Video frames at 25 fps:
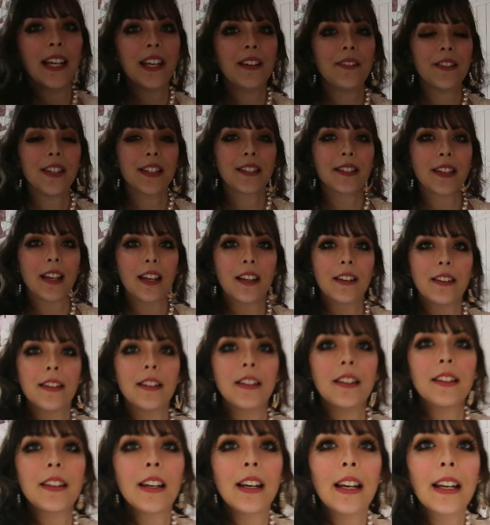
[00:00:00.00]
Here is
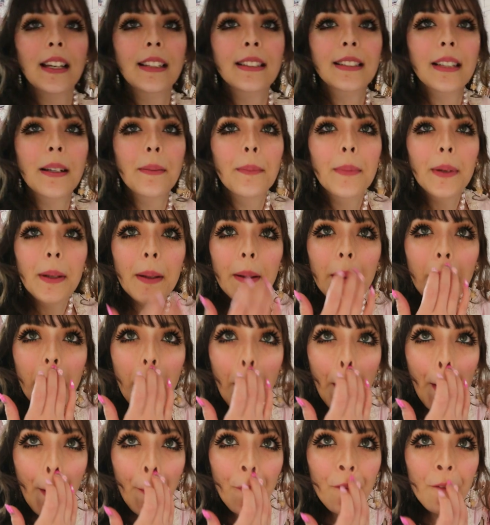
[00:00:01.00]
another
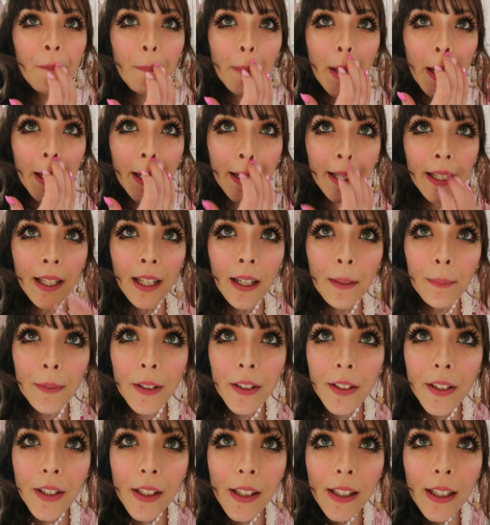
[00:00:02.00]
example of my
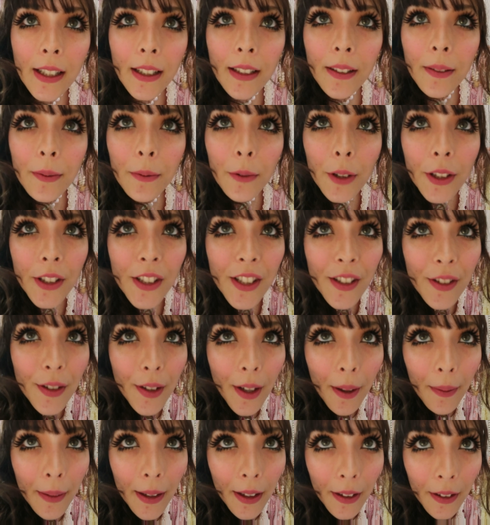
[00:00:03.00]
camera dying. What is
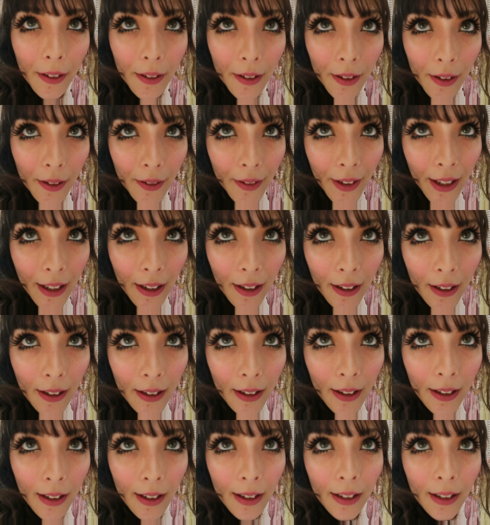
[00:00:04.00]
going on over here?